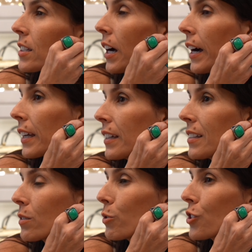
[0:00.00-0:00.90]

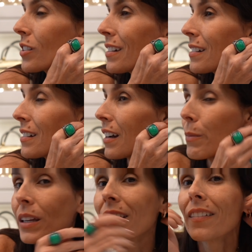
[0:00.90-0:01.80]
huggies, which, I
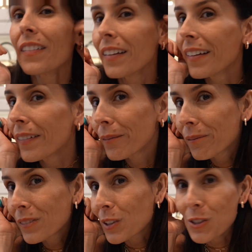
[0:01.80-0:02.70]
mean,
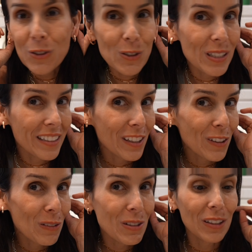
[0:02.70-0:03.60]
they're so stinking
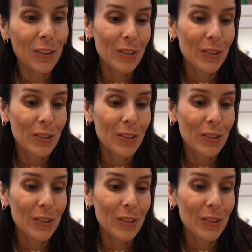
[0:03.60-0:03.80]
cute with a little